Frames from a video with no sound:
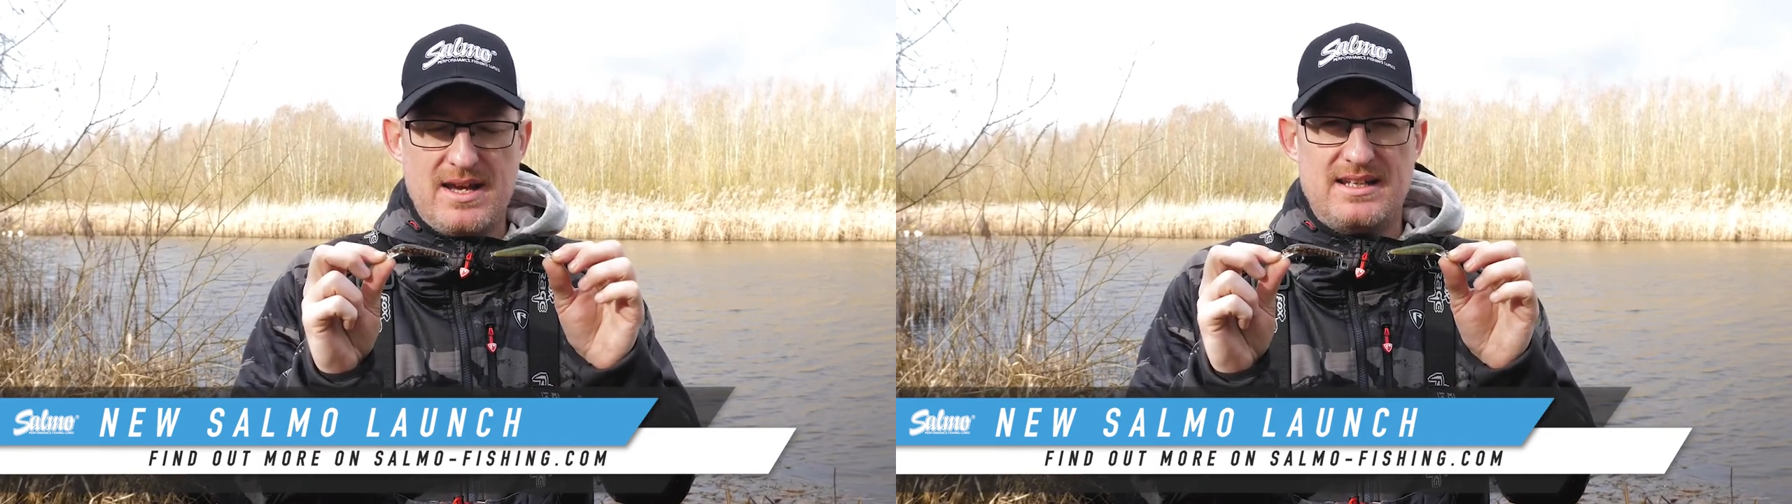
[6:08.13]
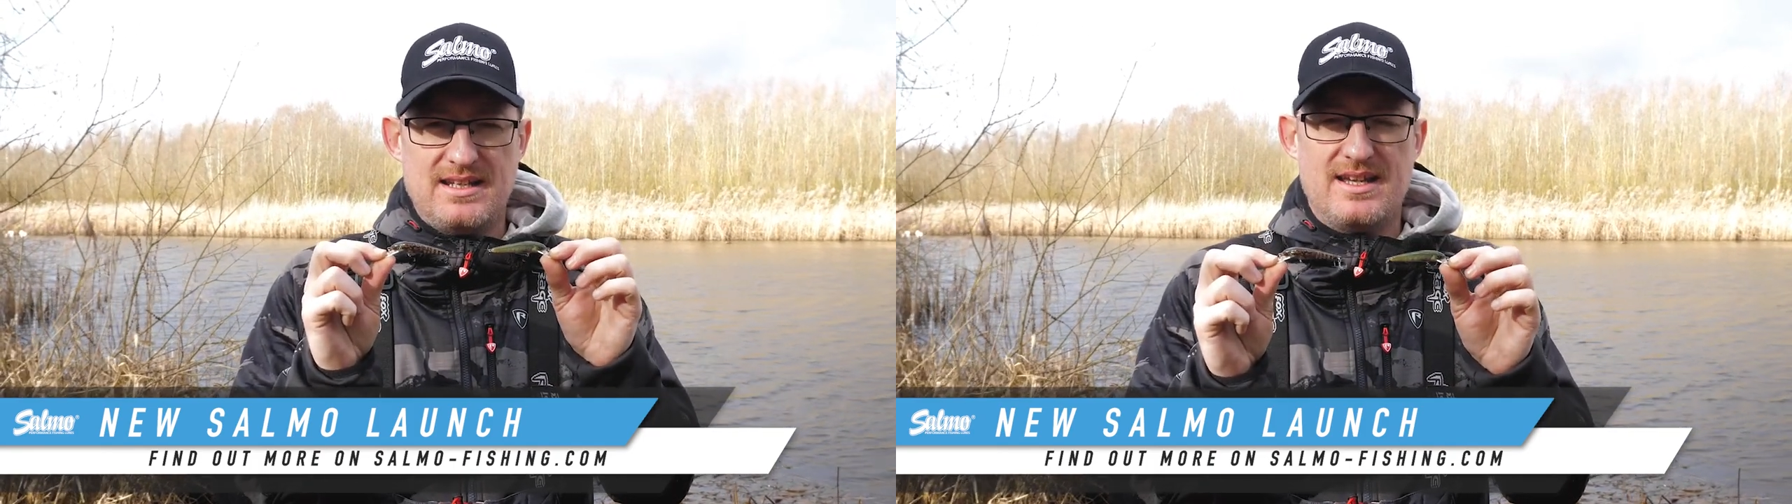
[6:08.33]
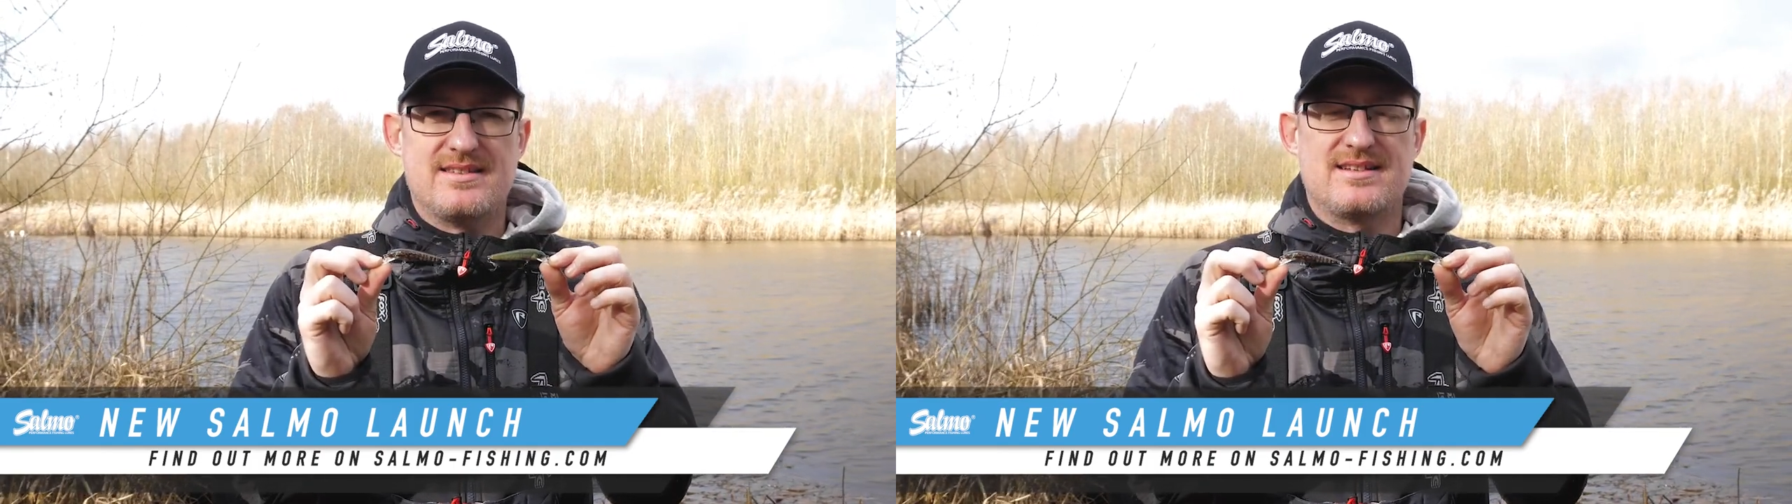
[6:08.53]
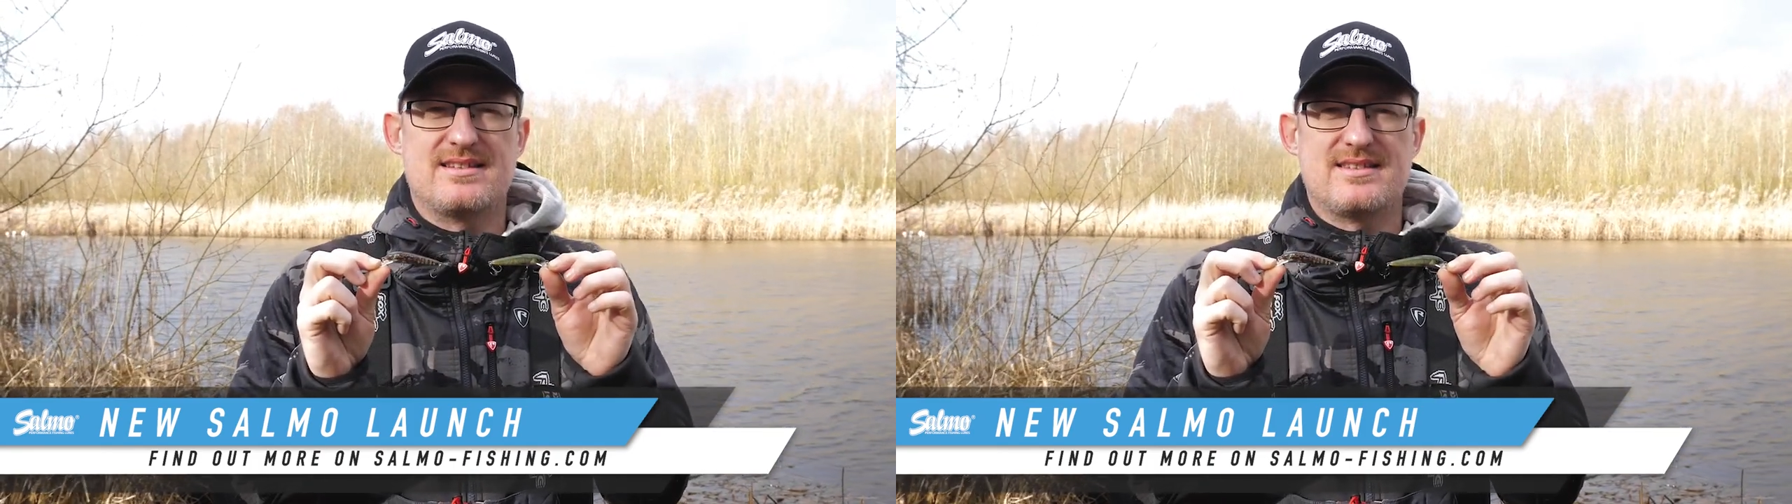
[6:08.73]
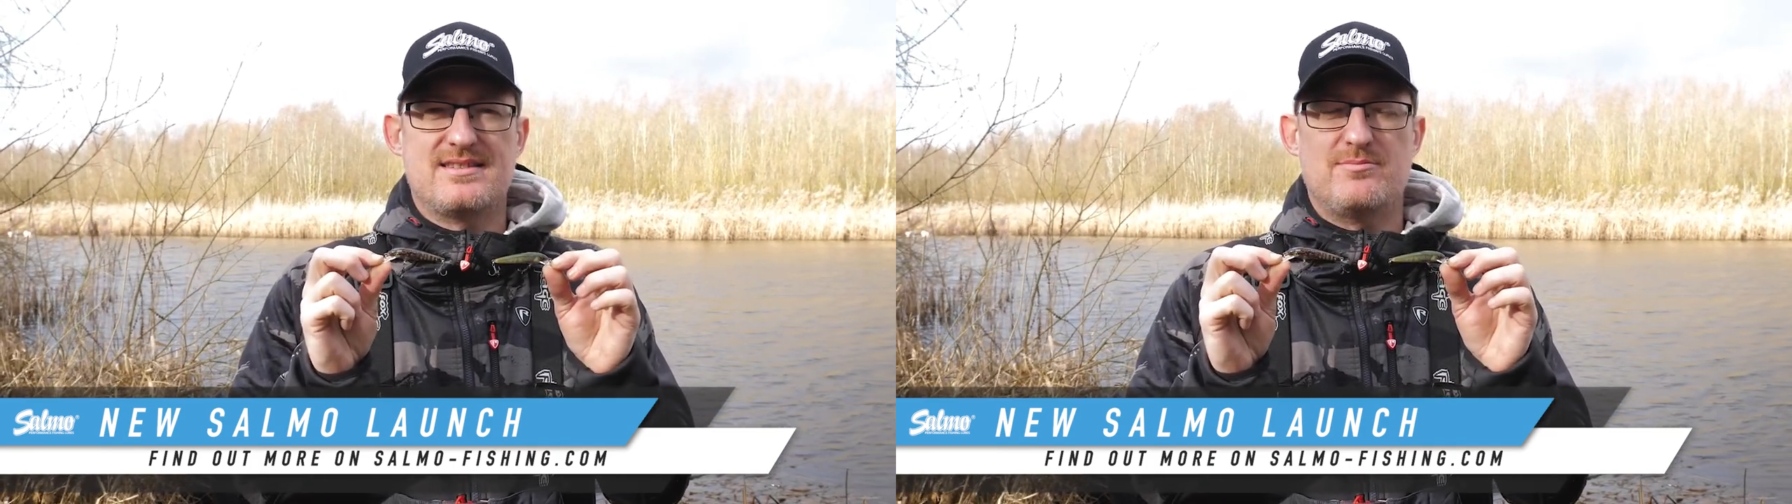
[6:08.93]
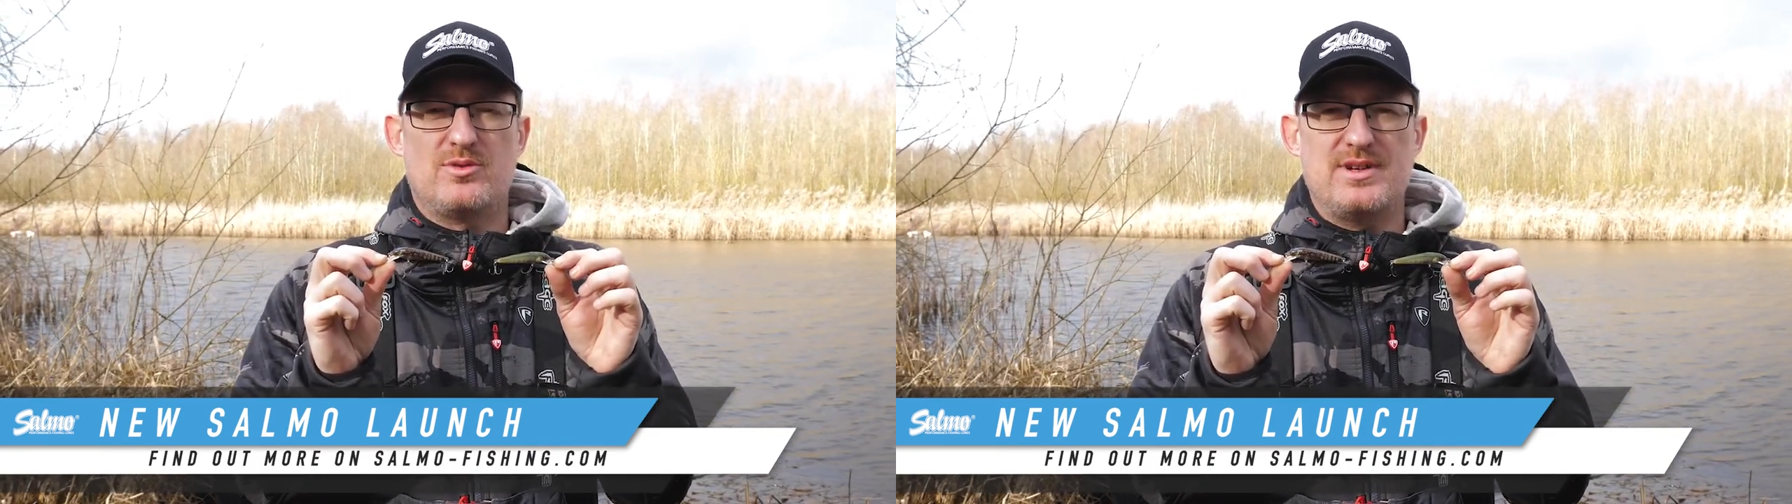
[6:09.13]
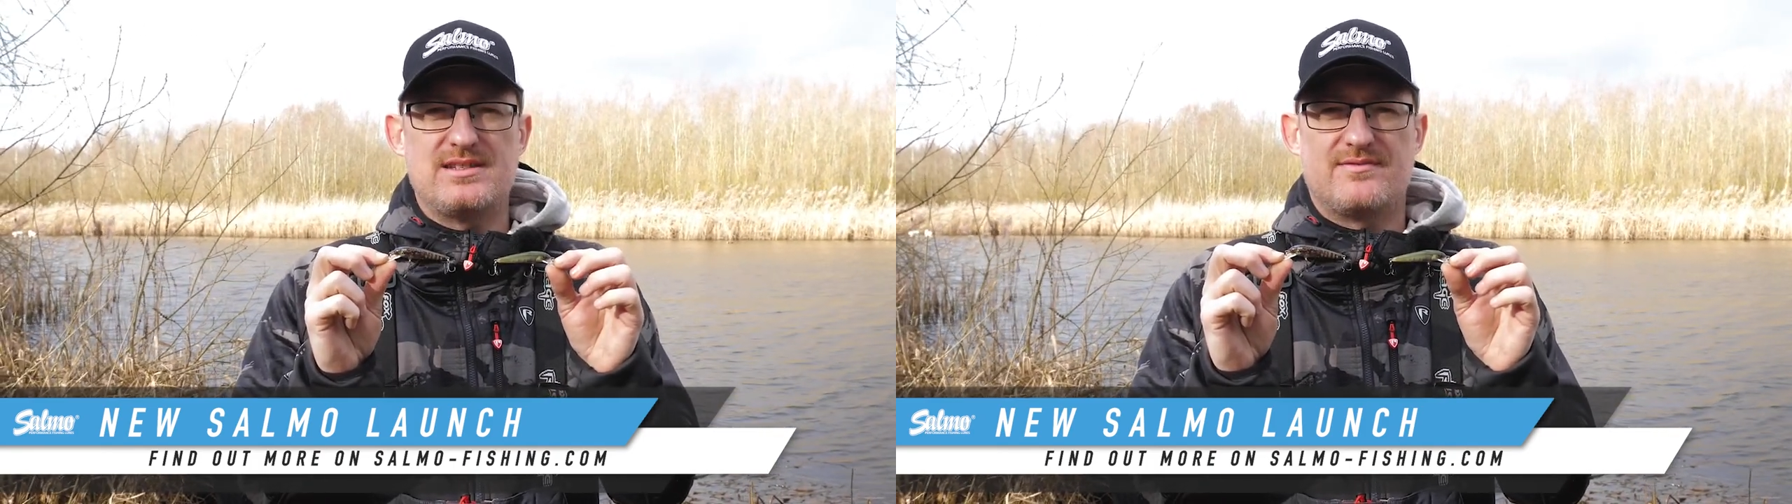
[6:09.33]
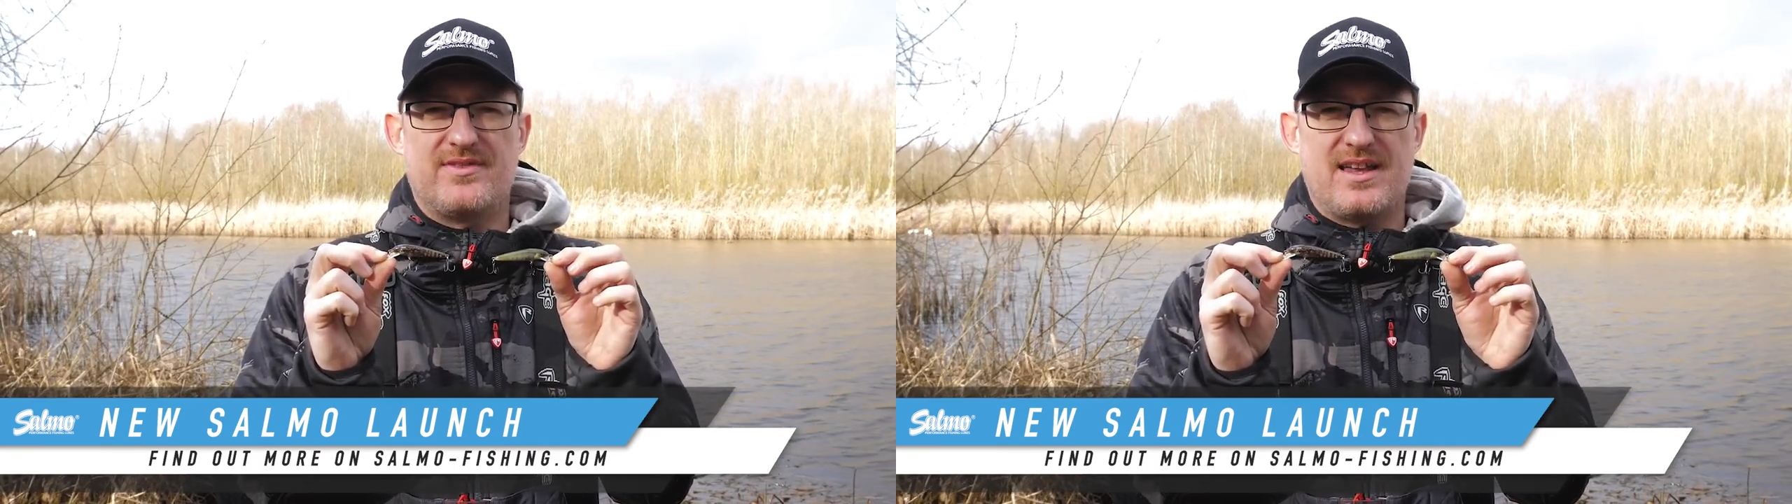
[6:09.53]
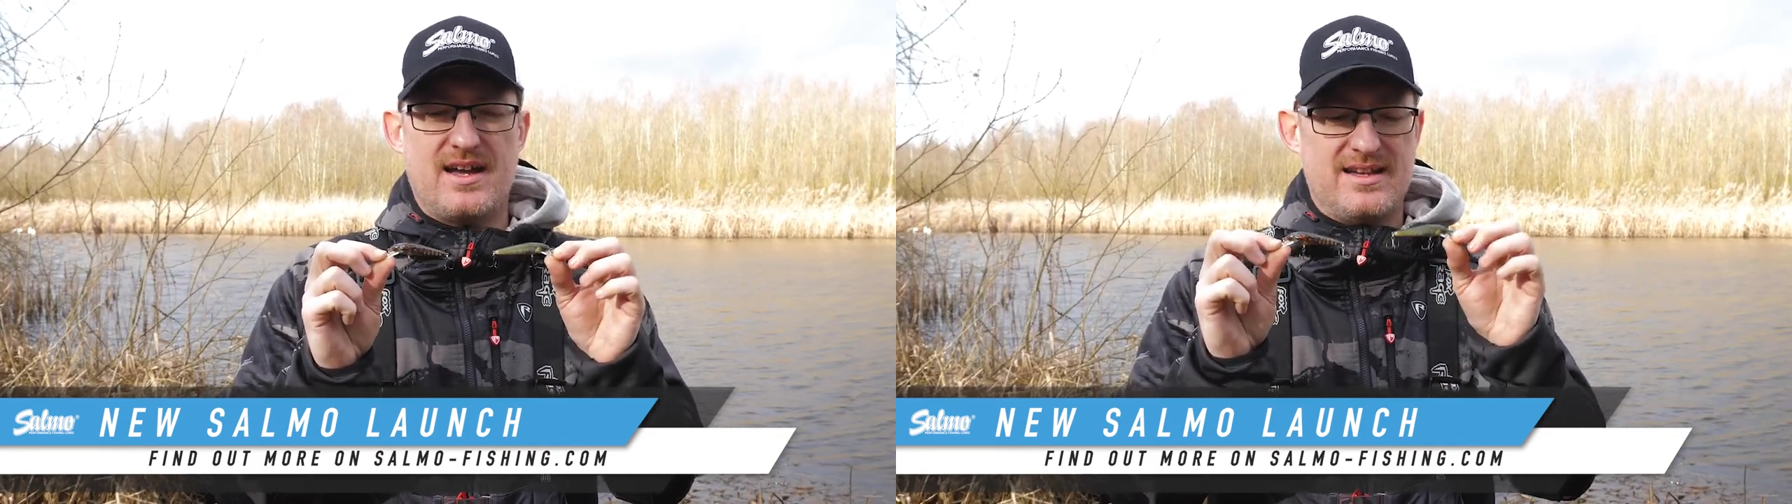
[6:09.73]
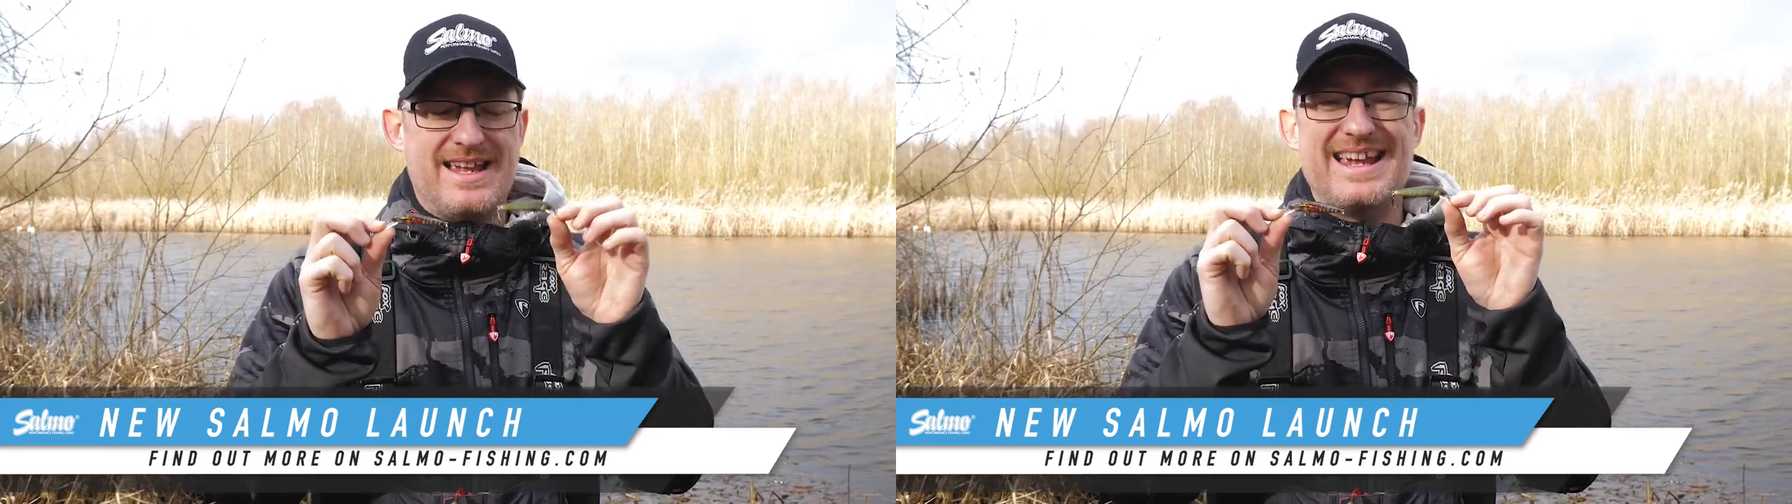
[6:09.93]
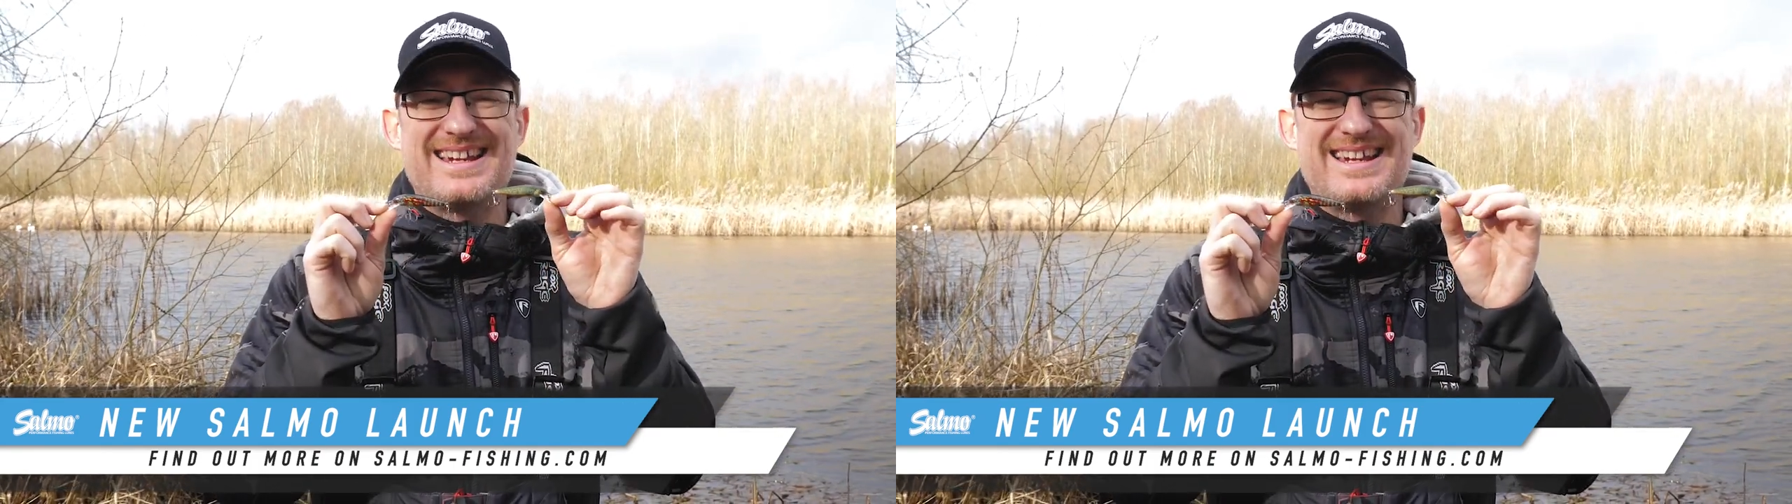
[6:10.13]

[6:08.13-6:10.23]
many years, and there's a simple reason for that.